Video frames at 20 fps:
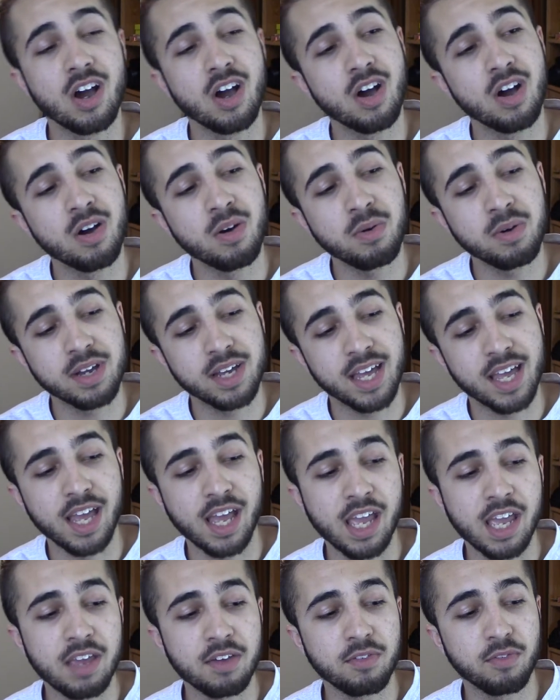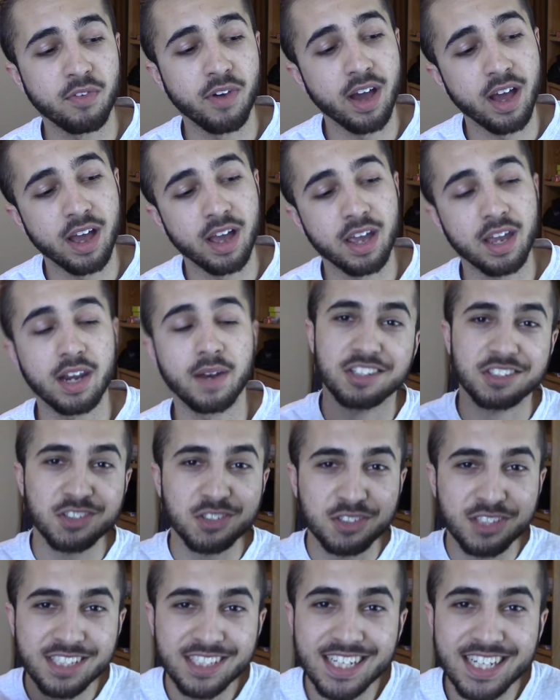okay, fine.
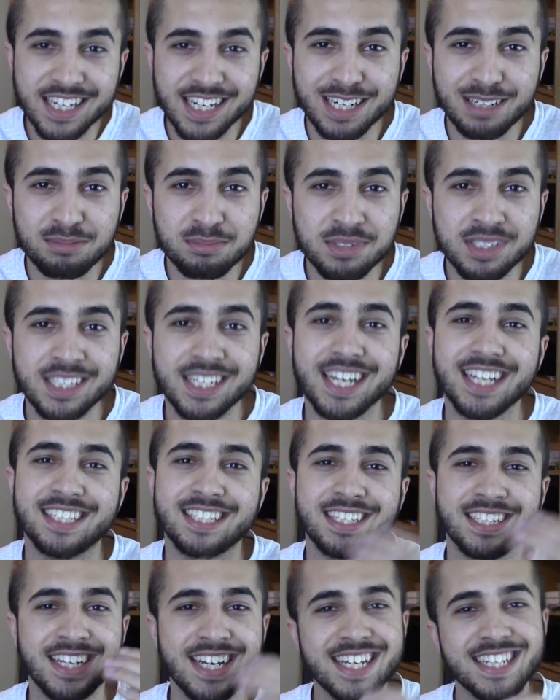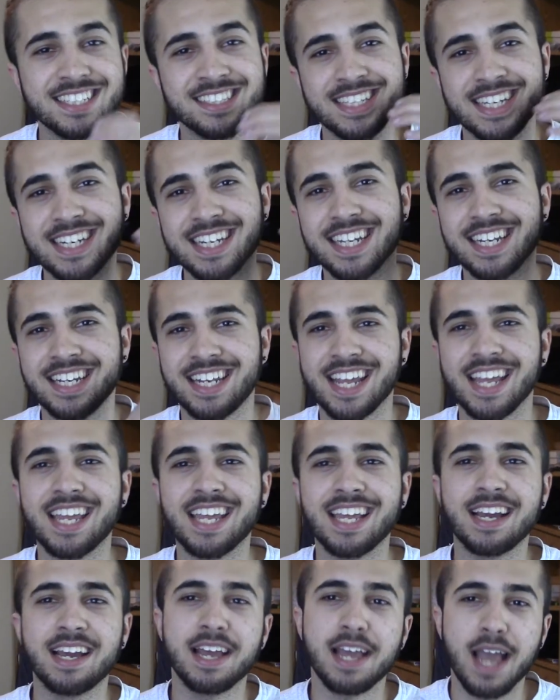So Sunday comes, it's a nice sunny
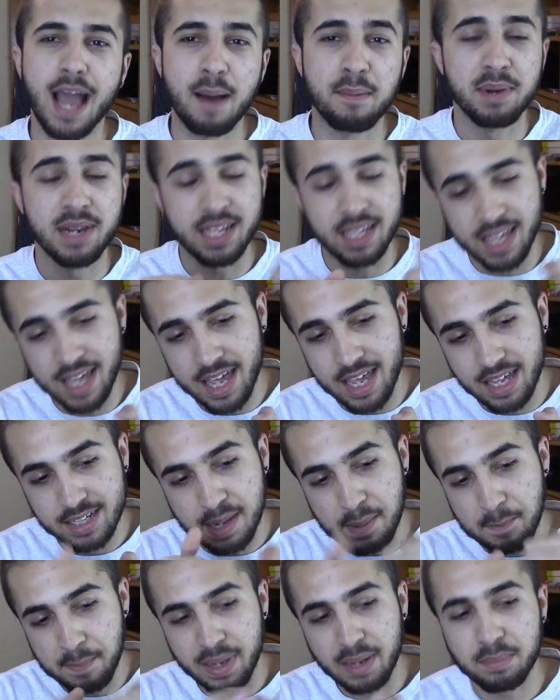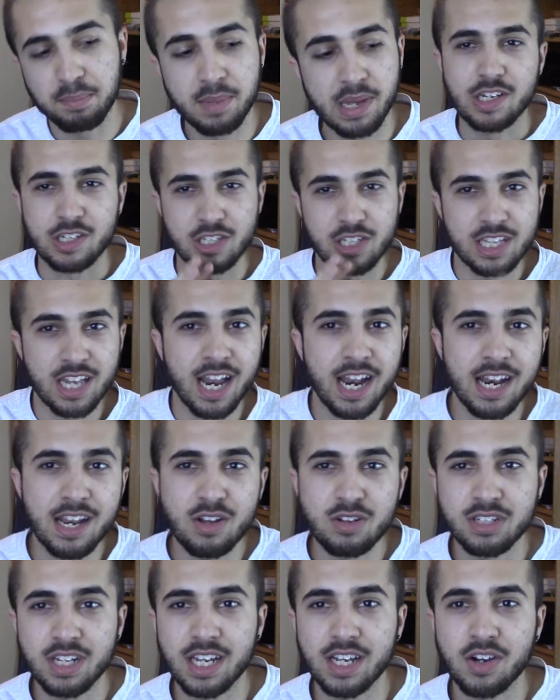day. I'm like, hey, come pick me up. So then honey
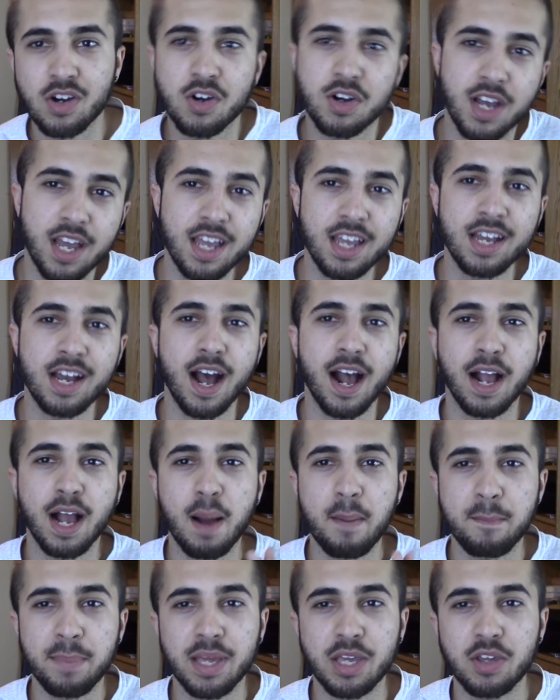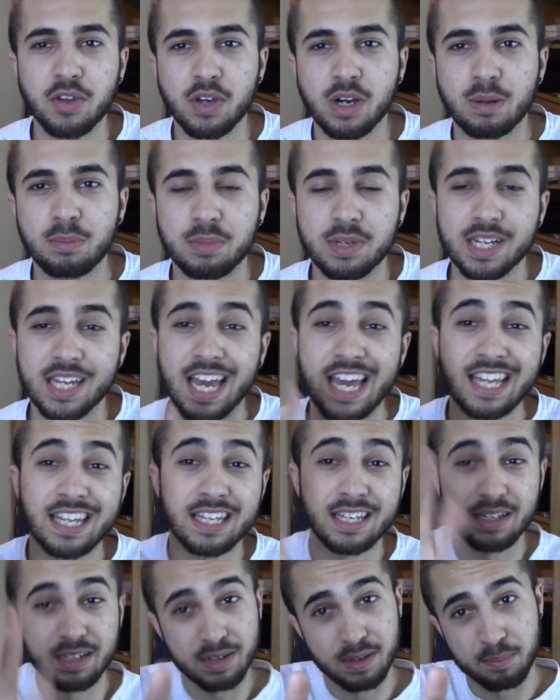was like, okay, I'll come pick you up.
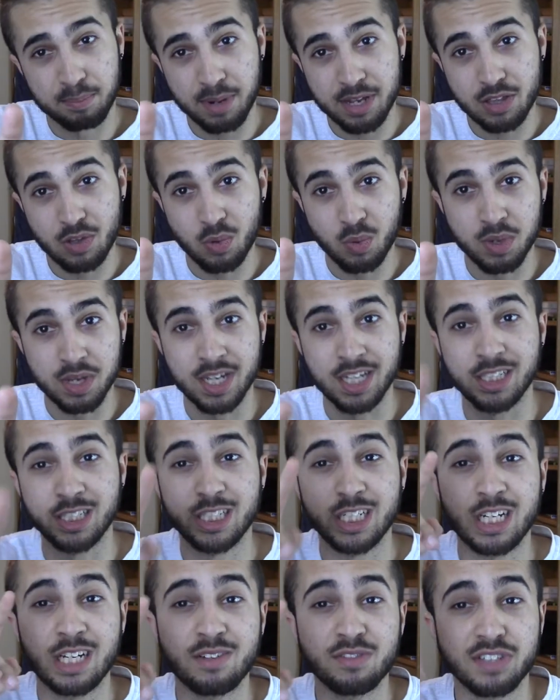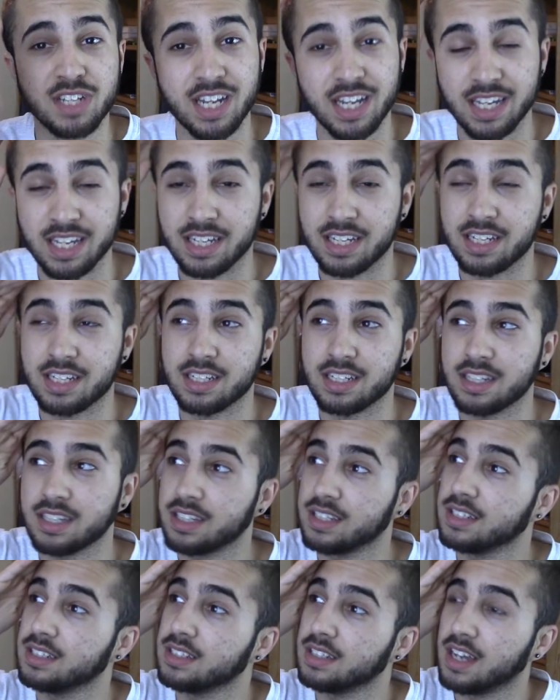And by the way, she lives like
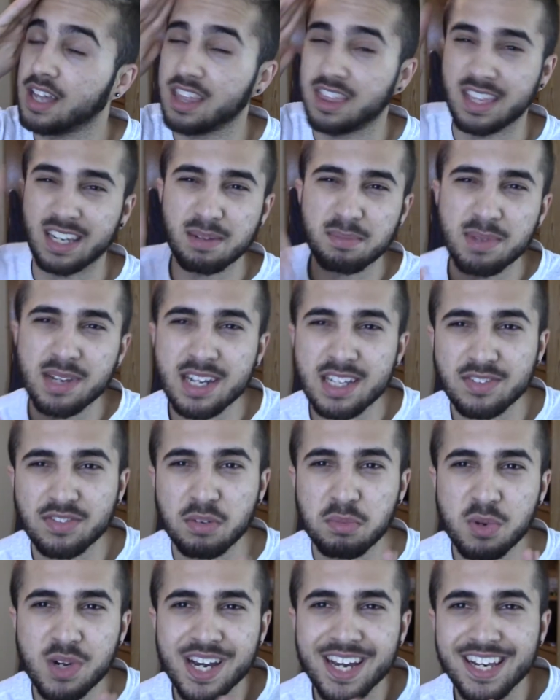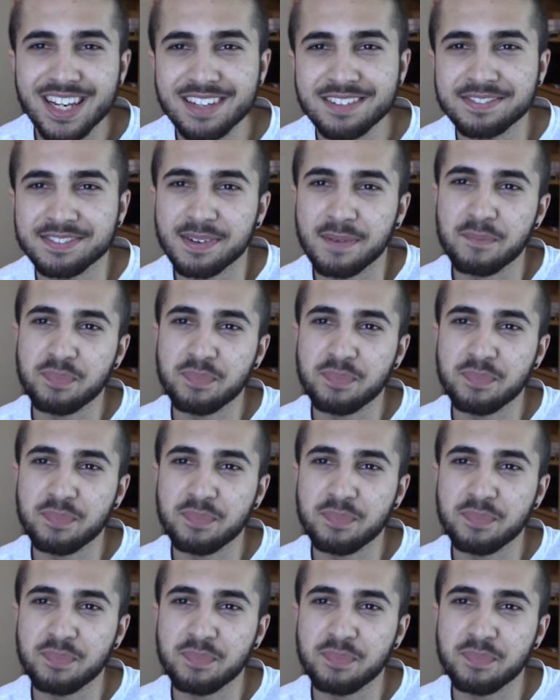30 minutes from where I live.